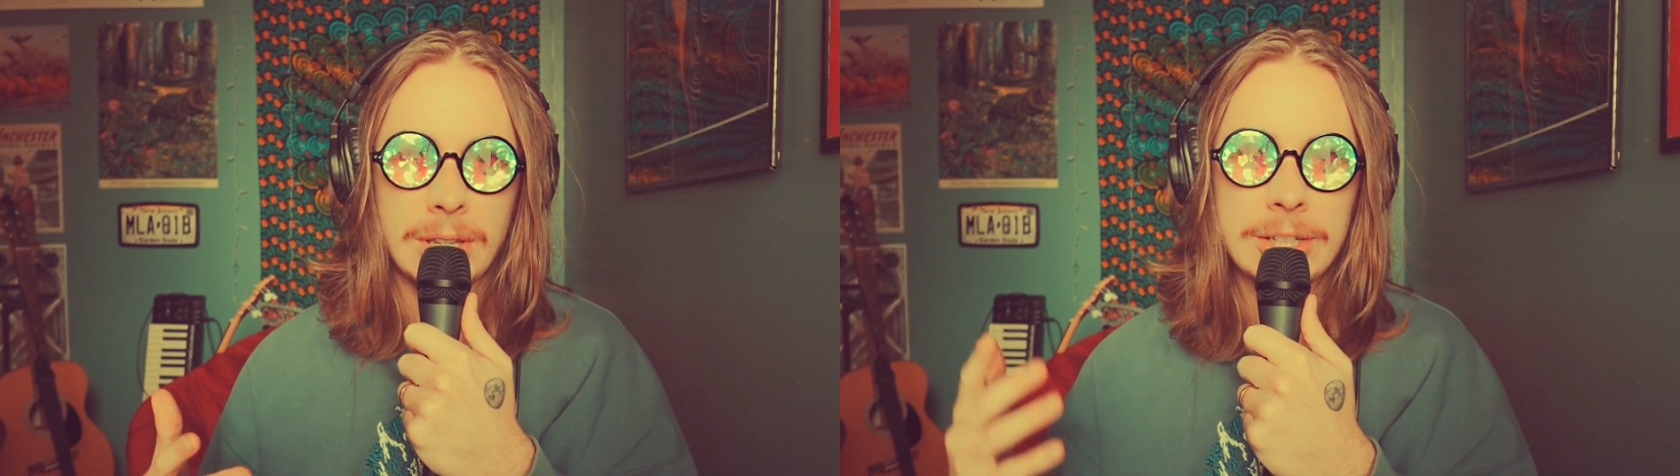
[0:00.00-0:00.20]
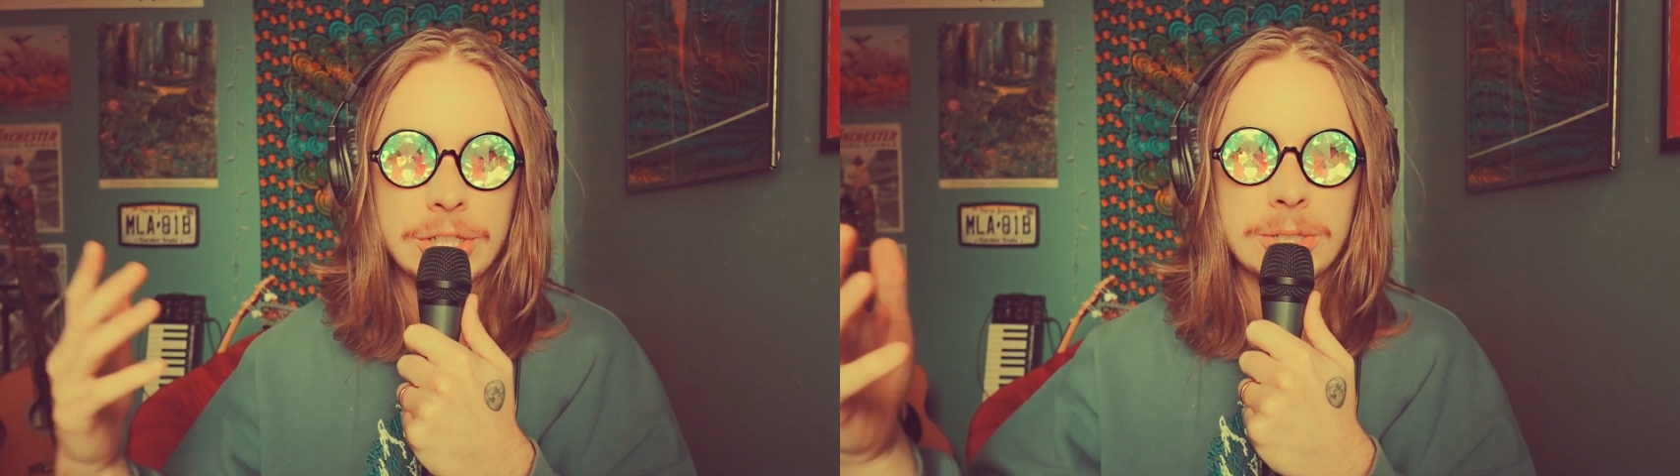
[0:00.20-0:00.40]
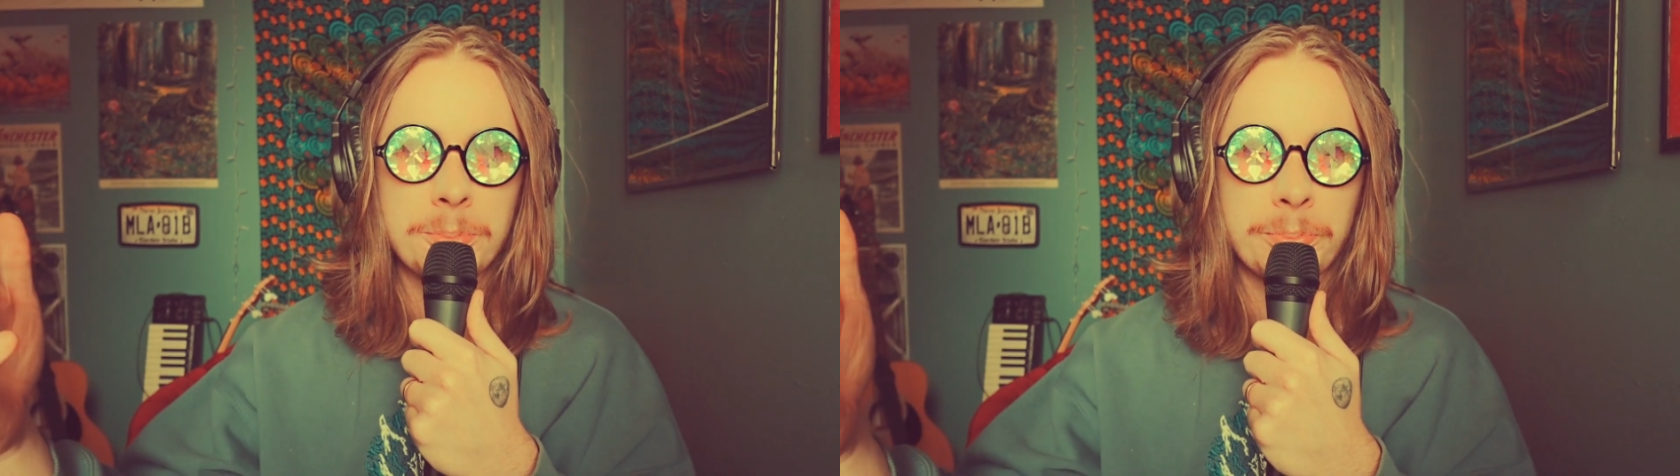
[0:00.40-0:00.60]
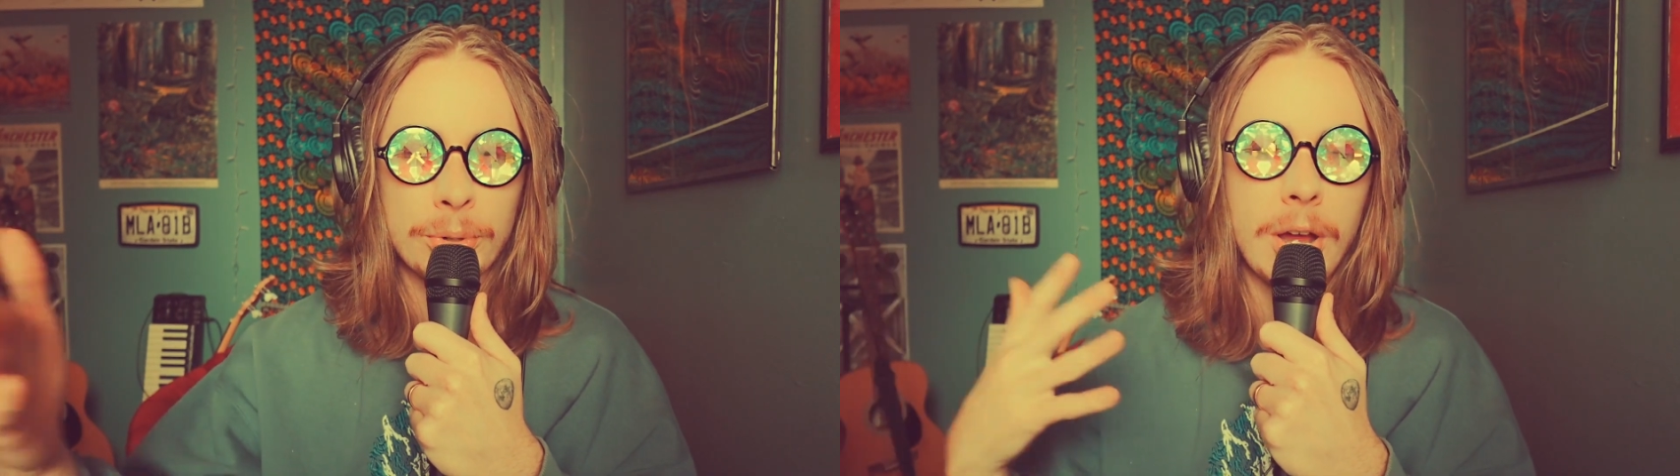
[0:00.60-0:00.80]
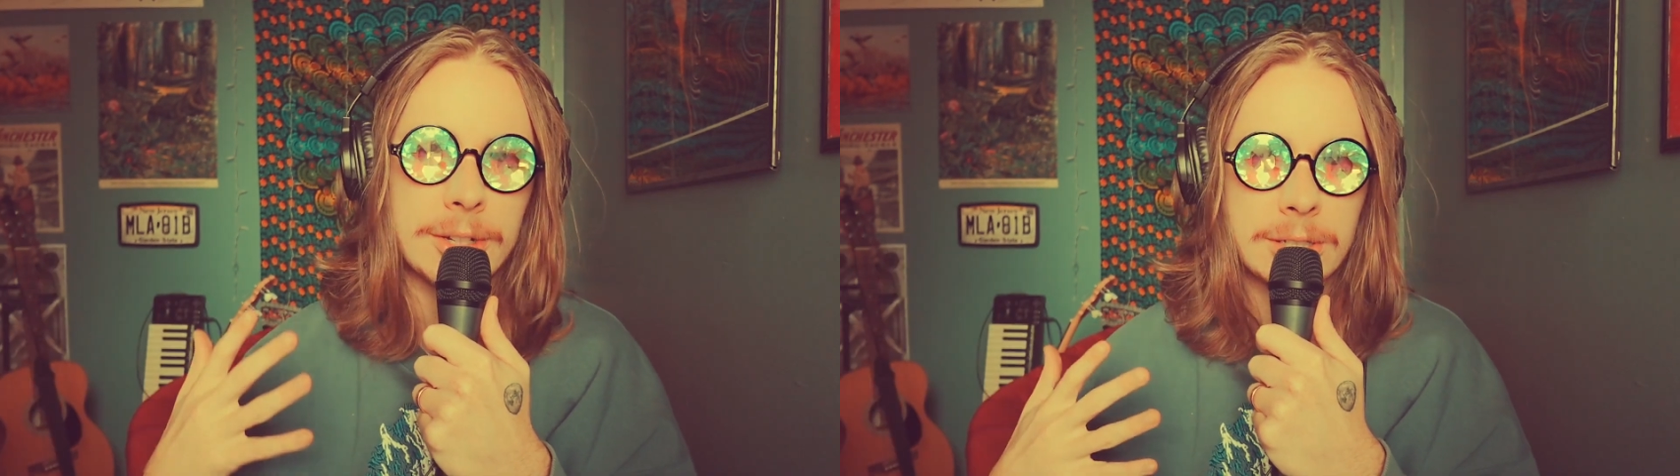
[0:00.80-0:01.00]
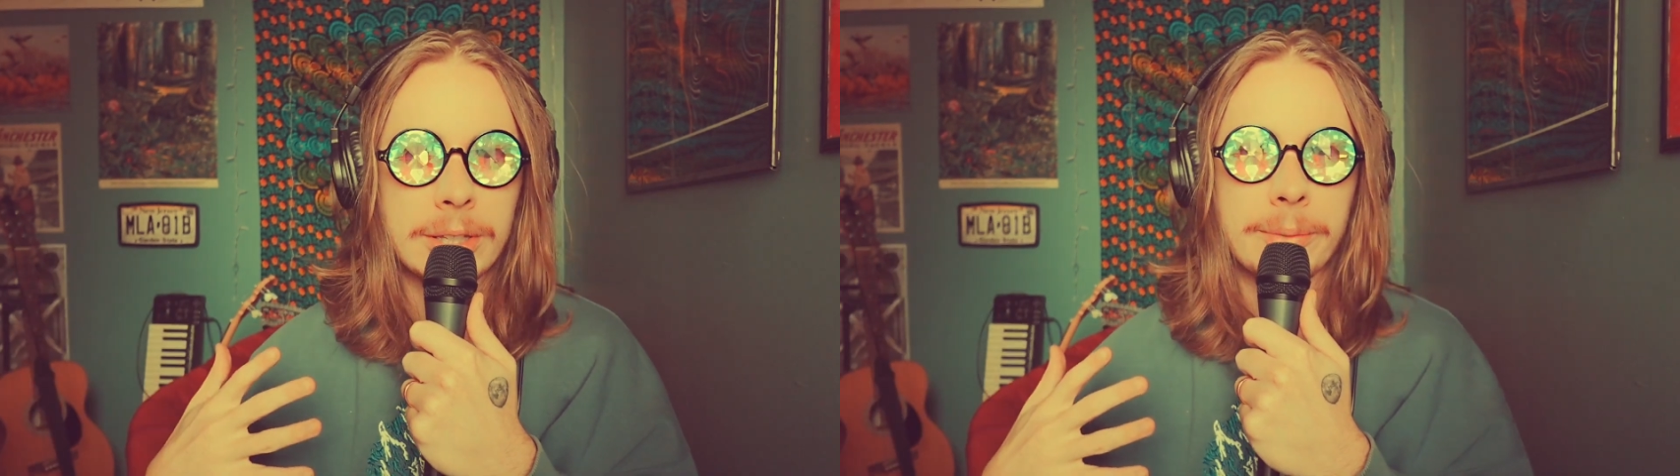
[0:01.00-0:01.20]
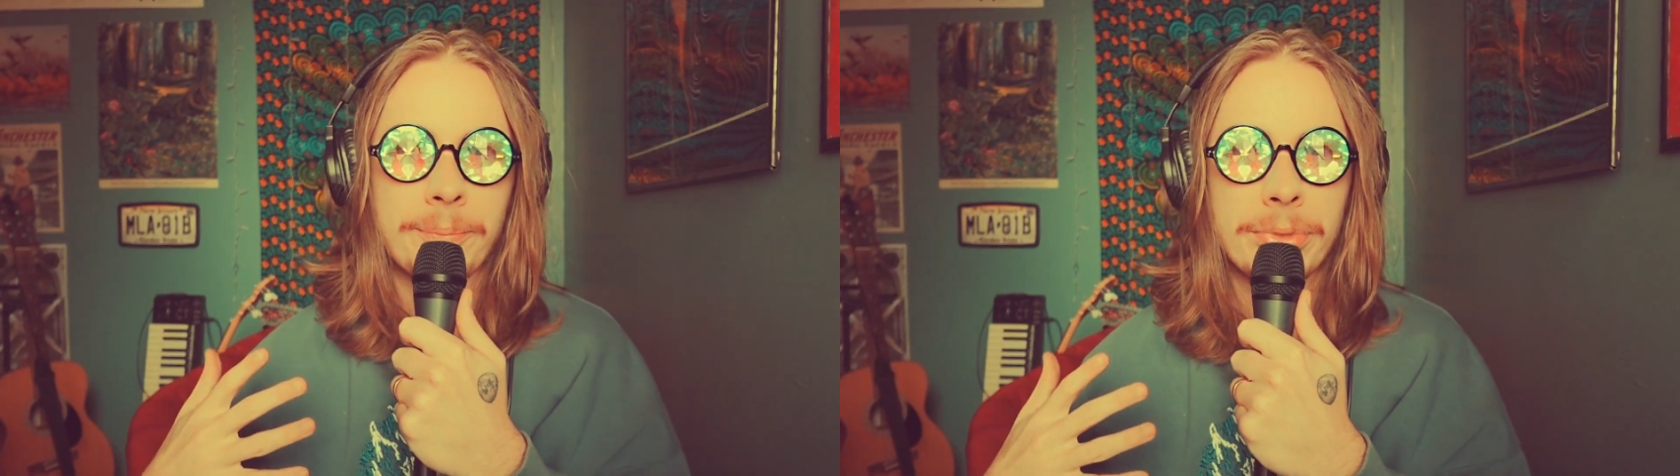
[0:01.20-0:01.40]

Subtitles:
It's just brought to them.